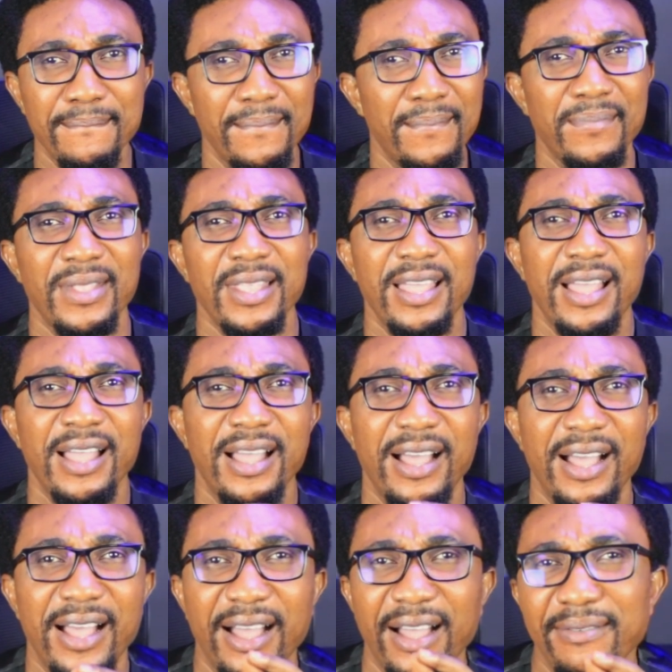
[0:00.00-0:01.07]

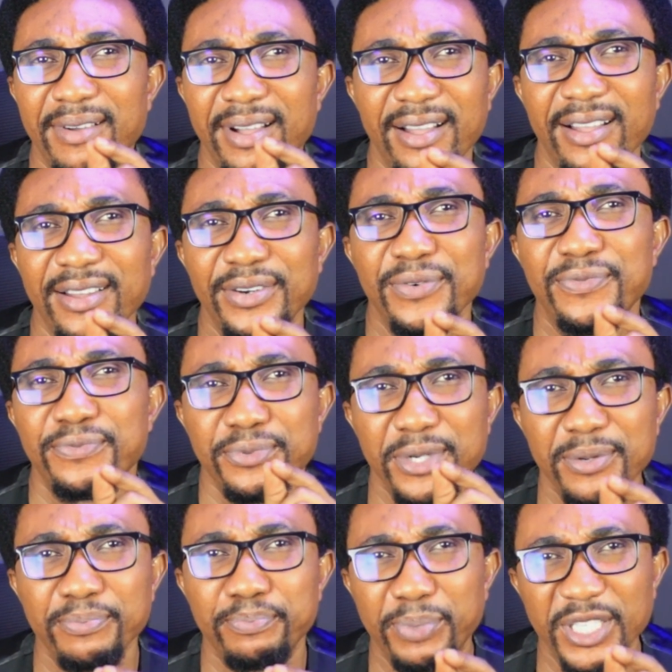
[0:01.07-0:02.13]
A
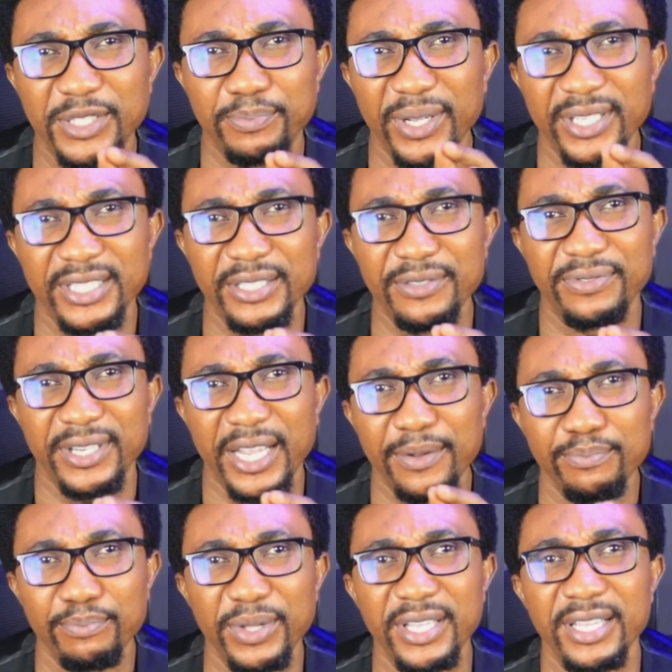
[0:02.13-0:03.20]
reframed perspective
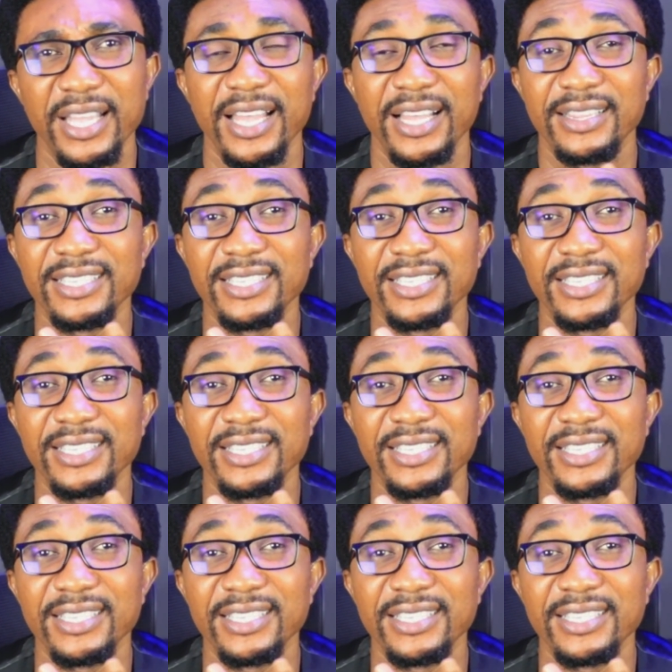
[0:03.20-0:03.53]
can be,